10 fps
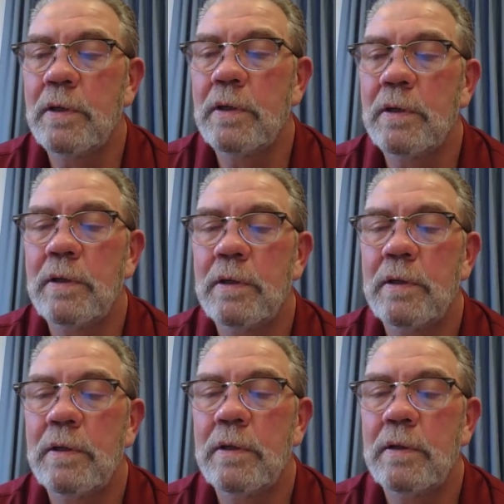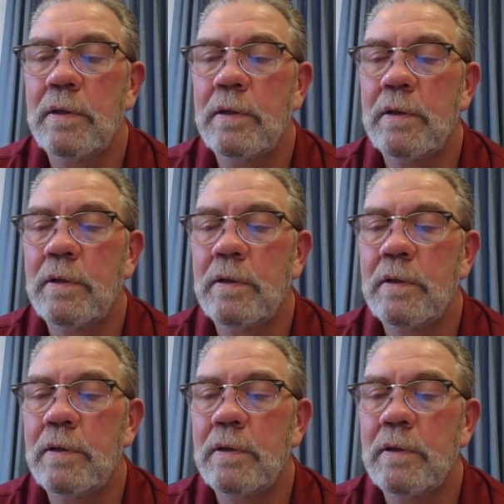Nothing is said.